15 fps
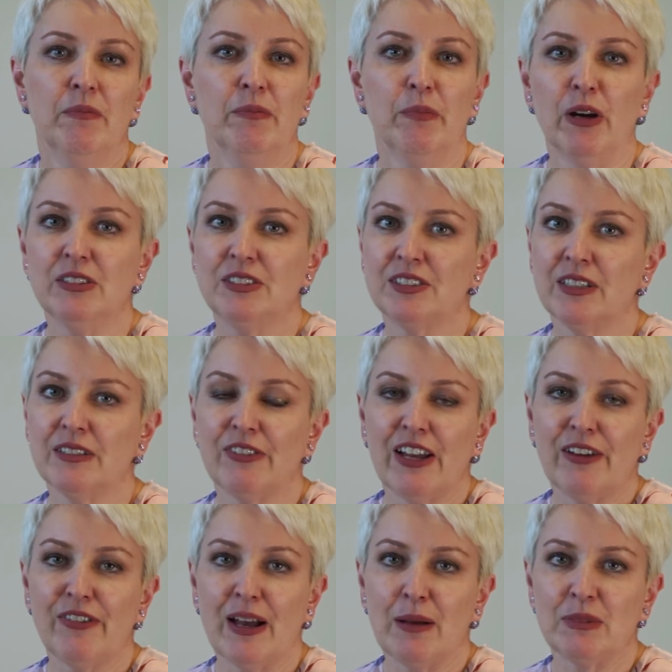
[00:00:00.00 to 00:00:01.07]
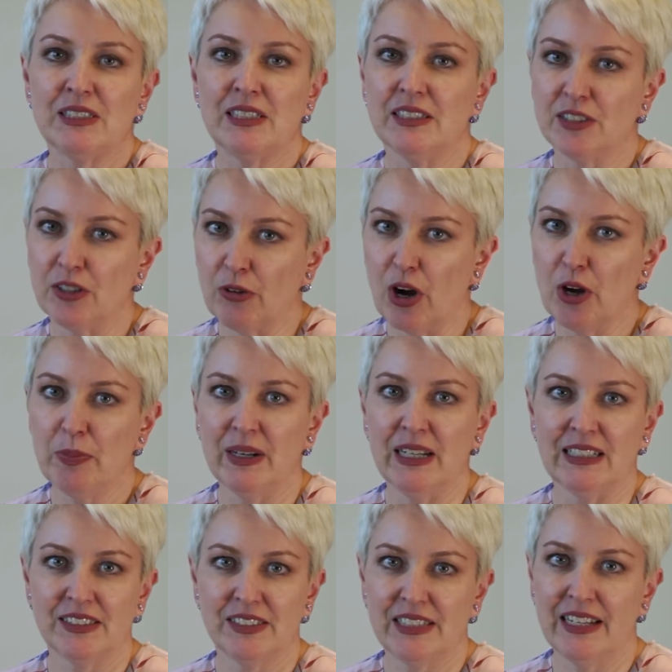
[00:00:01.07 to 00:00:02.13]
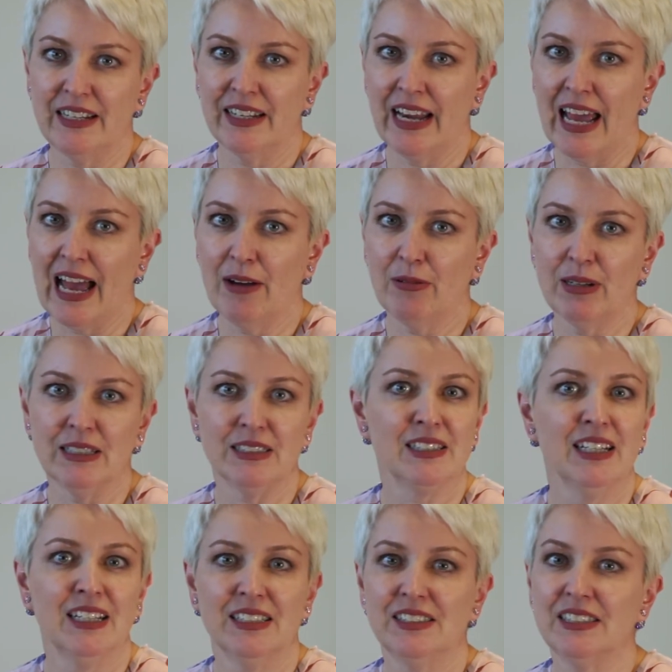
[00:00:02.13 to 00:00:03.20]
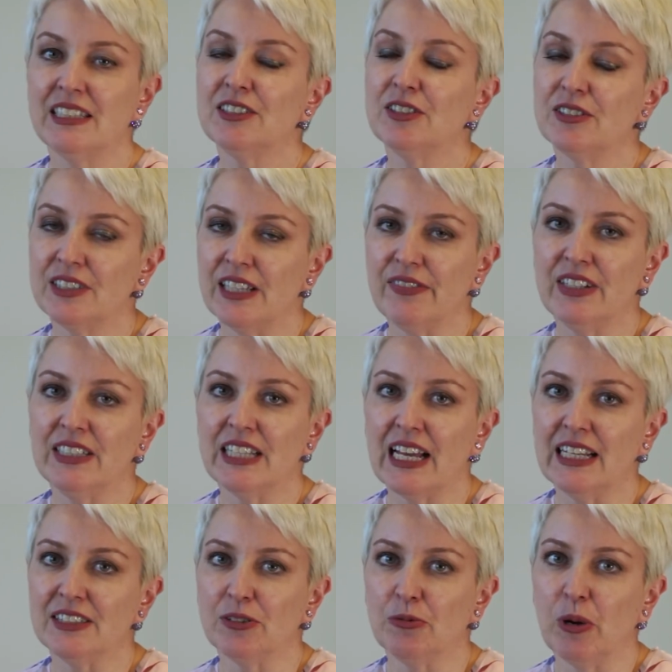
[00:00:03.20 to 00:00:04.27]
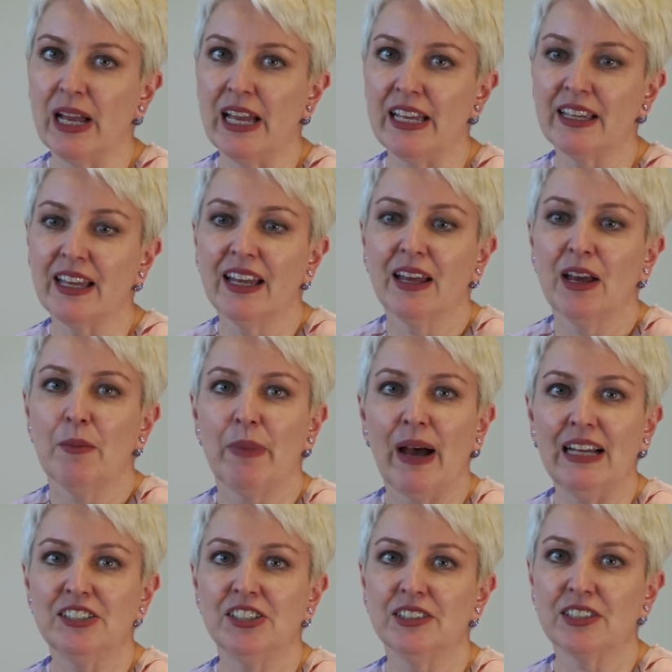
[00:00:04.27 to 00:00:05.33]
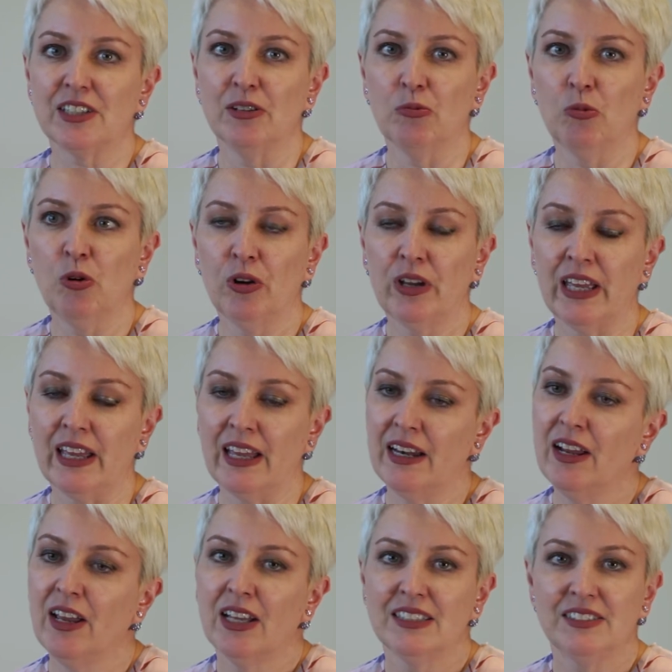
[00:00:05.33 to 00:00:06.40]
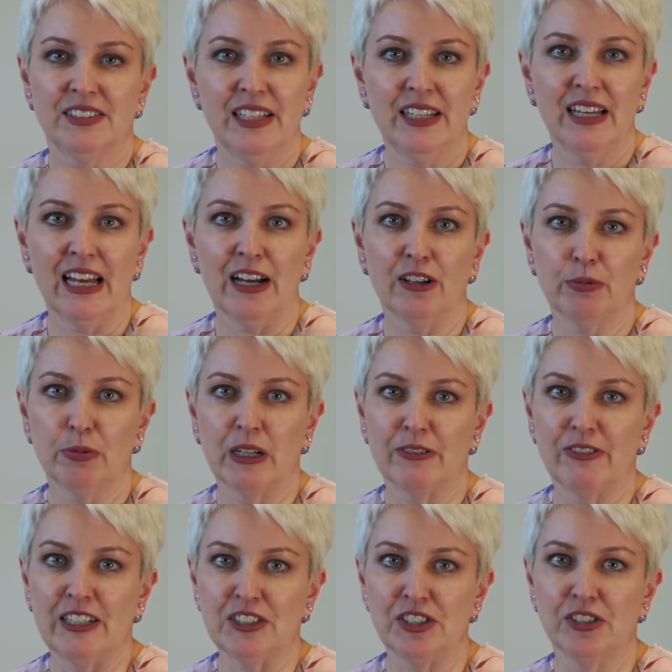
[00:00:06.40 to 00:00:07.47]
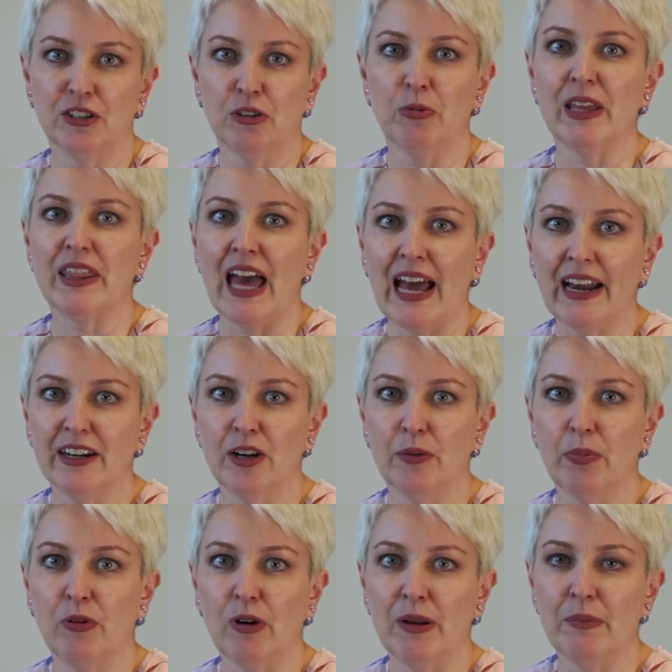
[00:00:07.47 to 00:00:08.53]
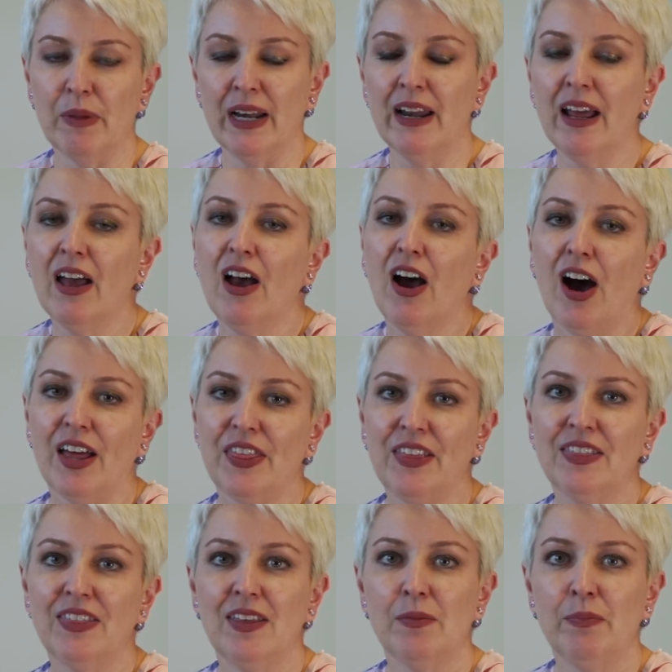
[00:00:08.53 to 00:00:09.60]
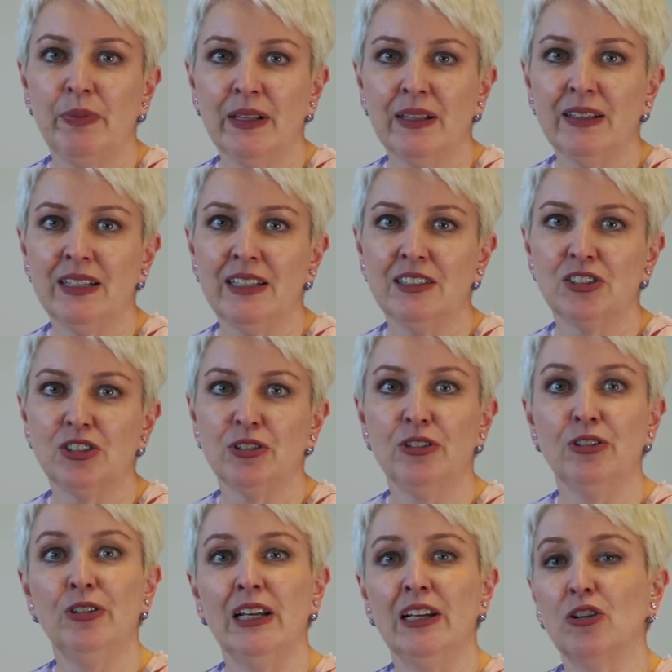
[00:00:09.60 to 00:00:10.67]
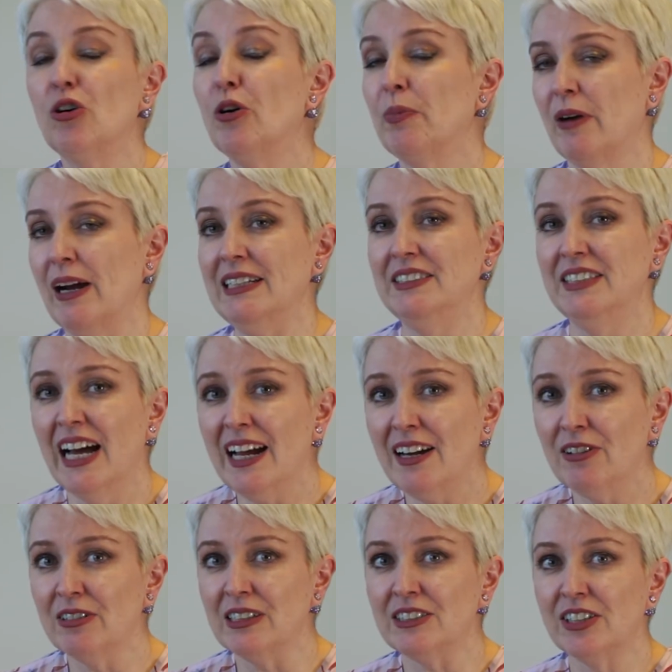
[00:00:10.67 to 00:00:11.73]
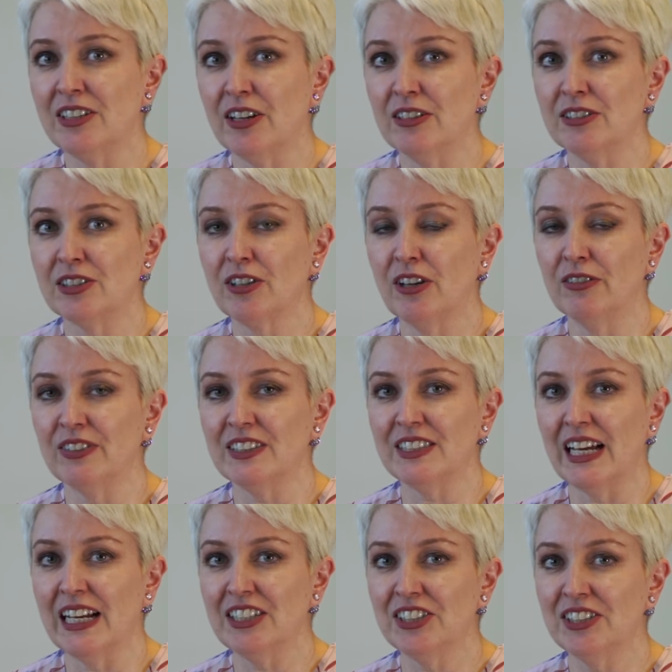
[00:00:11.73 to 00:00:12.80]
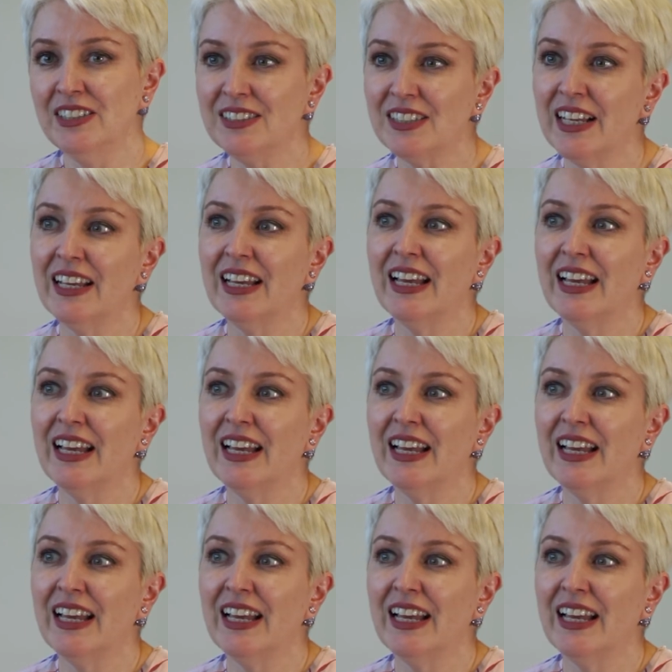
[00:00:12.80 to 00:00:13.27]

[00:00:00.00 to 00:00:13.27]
Most of our pharmacies are open extended hours, 6 or 7 days a week. Patients can walk in, see a health professional without an appointment. I think the ability to incorporate data into those conversations